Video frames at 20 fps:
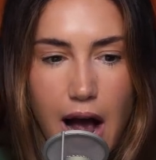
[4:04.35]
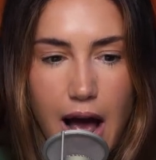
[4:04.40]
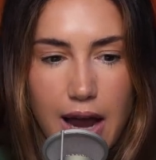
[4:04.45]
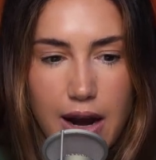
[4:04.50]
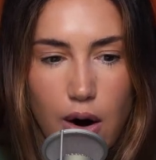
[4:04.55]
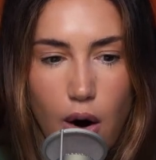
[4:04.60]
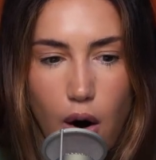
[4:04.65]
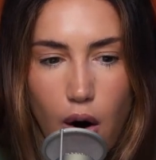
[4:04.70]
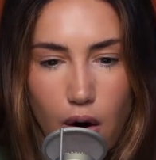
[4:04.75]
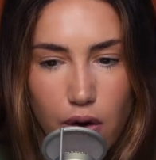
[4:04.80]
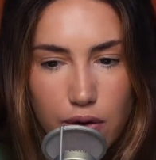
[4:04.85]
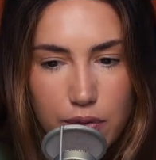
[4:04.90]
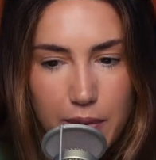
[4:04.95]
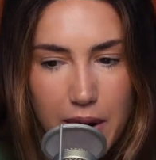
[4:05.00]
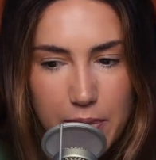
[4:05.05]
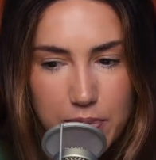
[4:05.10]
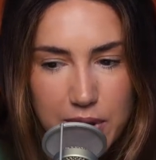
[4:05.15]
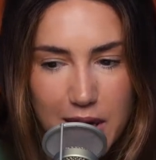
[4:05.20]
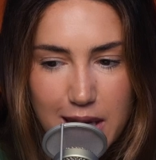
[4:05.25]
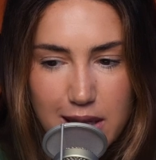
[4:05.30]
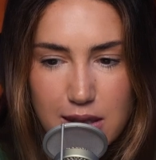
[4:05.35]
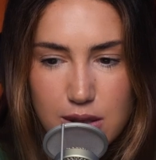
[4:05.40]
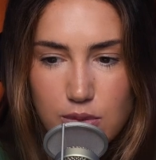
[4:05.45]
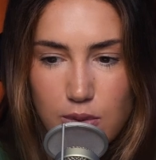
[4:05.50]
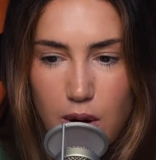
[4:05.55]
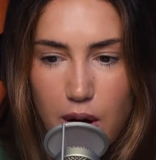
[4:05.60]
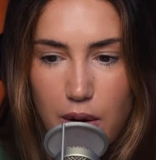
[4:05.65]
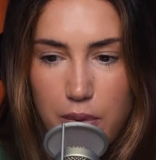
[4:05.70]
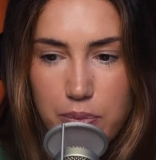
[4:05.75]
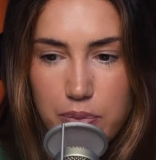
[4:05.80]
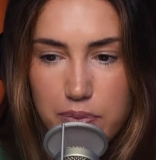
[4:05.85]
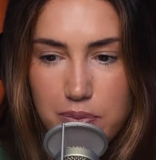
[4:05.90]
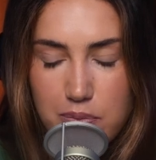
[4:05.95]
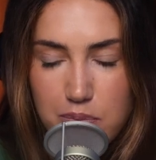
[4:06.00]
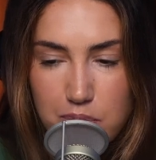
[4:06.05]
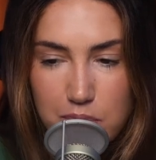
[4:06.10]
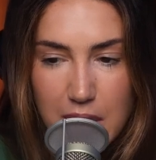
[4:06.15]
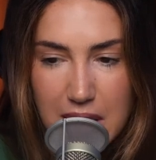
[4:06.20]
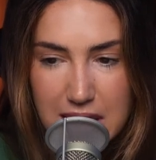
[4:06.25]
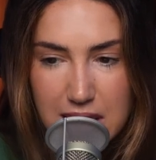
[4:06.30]
and all of my playlists were all
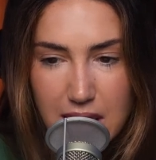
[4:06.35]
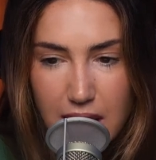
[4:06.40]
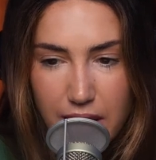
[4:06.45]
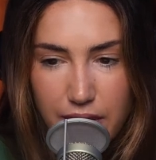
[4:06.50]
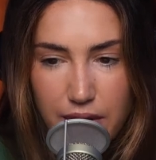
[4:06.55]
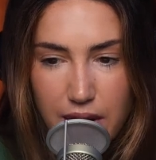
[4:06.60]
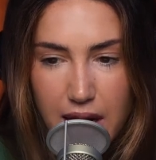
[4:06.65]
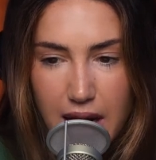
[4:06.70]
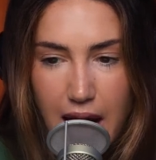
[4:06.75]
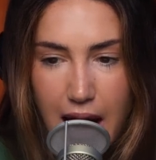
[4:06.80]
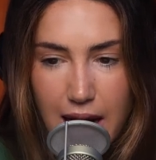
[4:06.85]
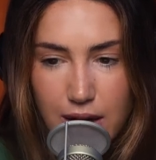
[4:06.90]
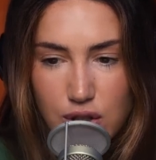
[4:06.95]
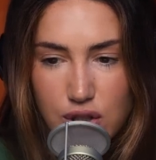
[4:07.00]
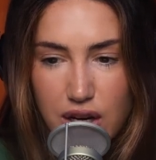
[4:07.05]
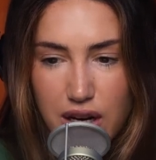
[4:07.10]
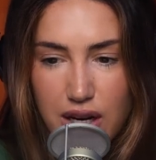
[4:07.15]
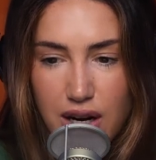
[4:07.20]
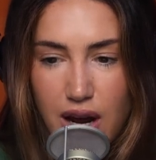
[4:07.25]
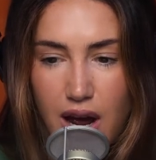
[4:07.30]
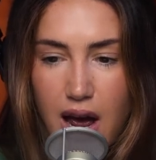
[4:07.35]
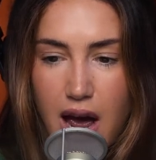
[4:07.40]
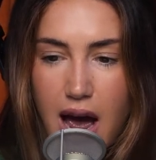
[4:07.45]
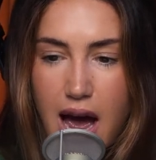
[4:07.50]
missing in action,